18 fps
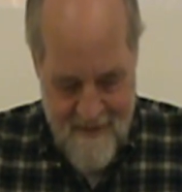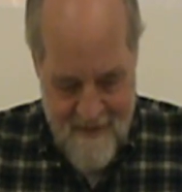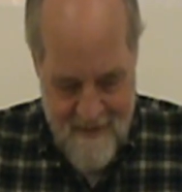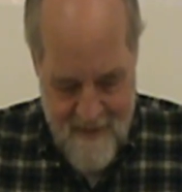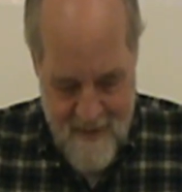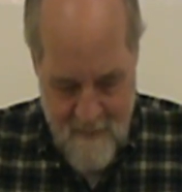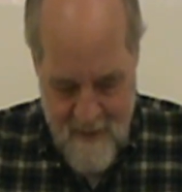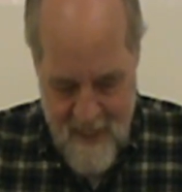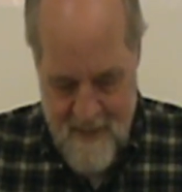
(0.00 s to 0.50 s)

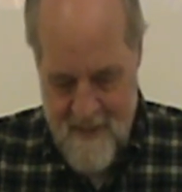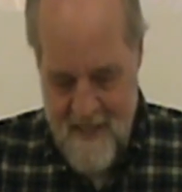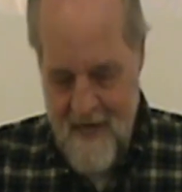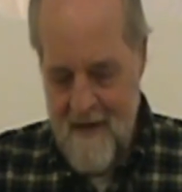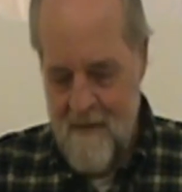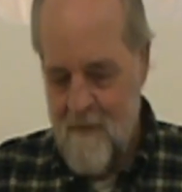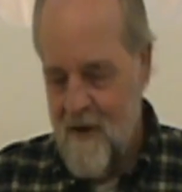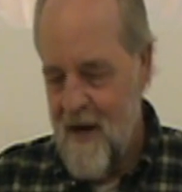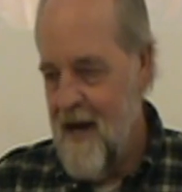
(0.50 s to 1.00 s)
Somebody
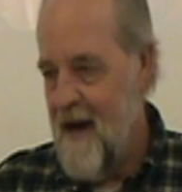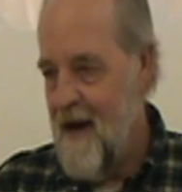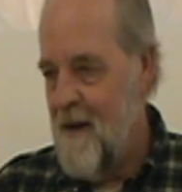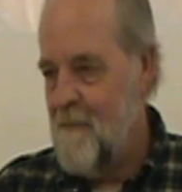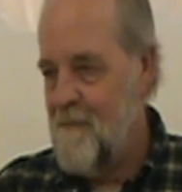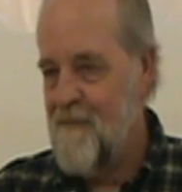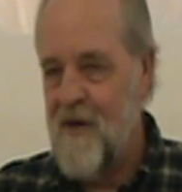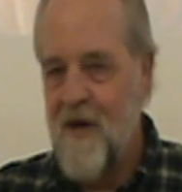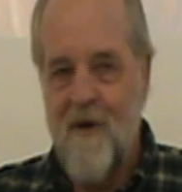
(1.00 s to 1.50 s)
say,
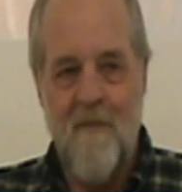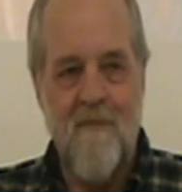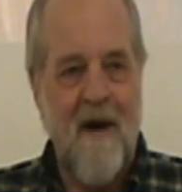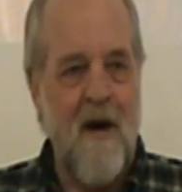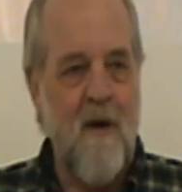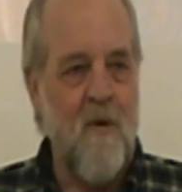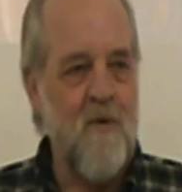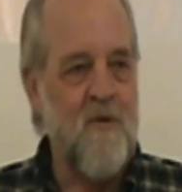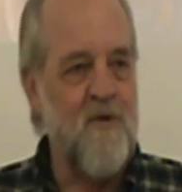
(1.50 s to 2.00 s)
well, you know, my
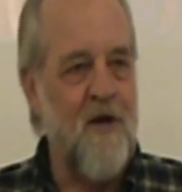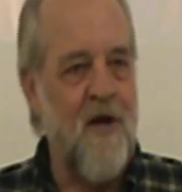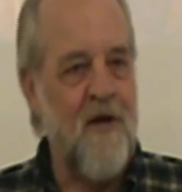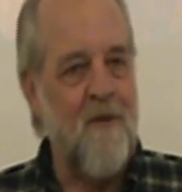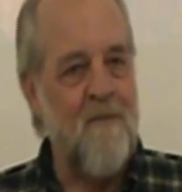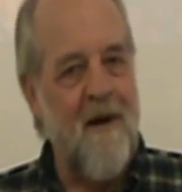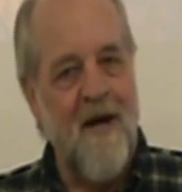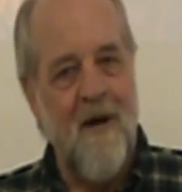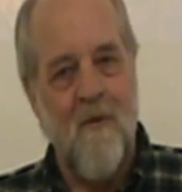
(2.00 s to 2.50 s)
old truck,
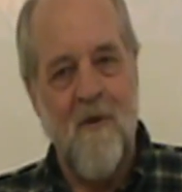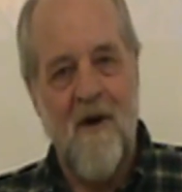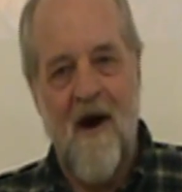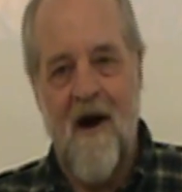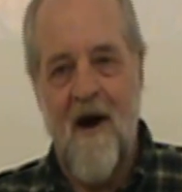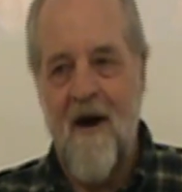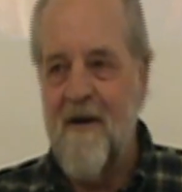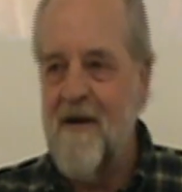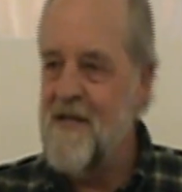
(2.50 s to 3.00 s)
my old
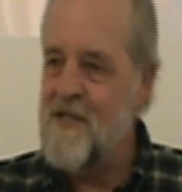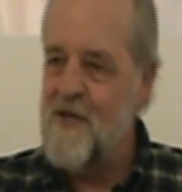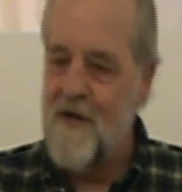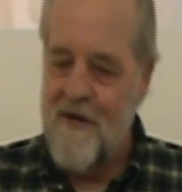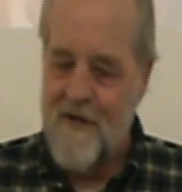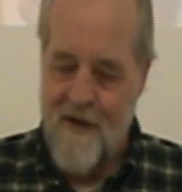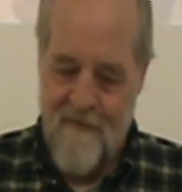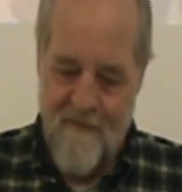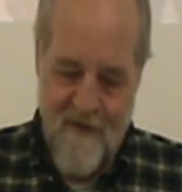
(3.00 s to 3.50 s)
car, it's good
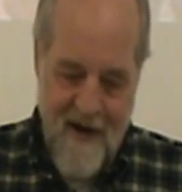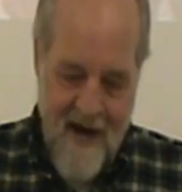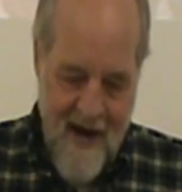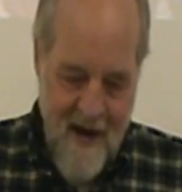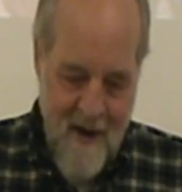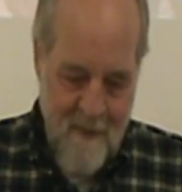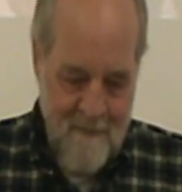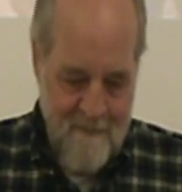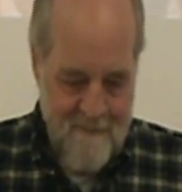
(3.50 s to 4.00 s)
enough for
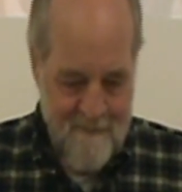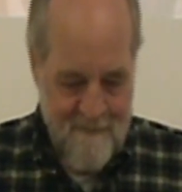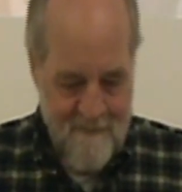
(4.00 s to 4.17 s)
now.